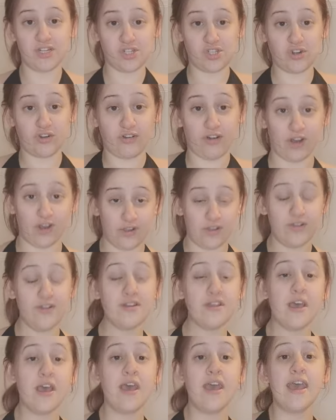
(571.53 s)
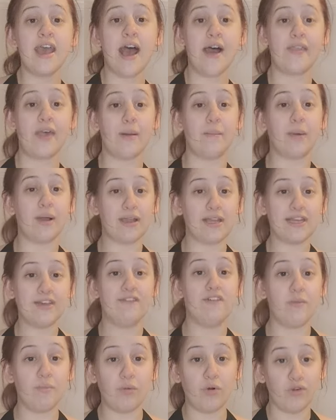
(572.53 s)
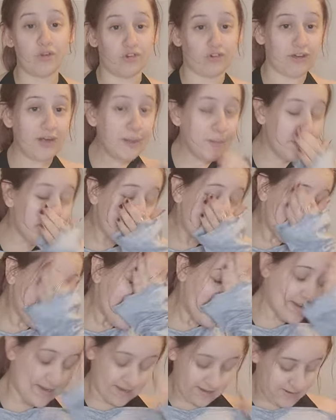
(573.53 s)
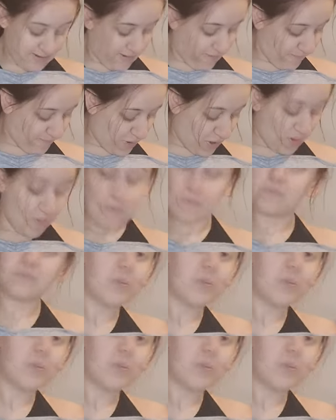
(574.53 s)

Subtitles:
sure I could, and that might give it more grip. But